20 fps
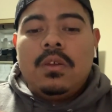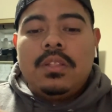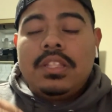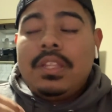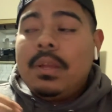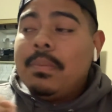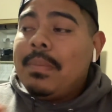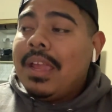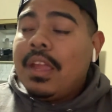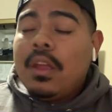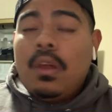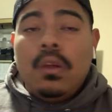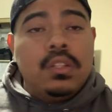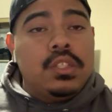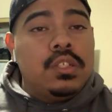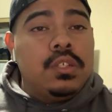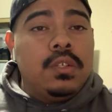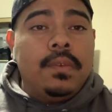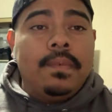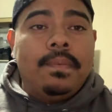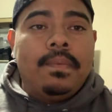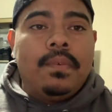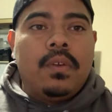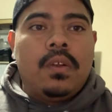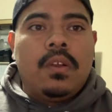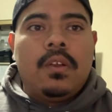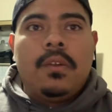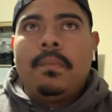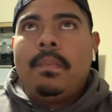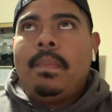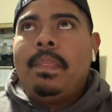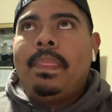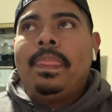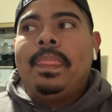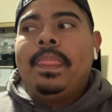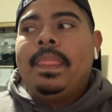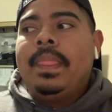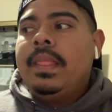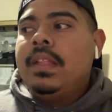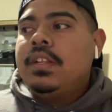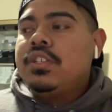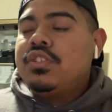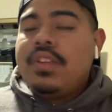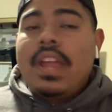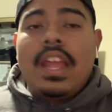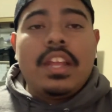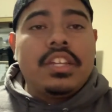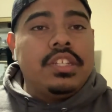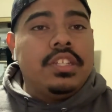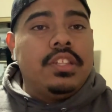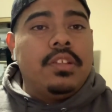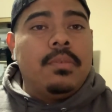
they're my go-to for traction.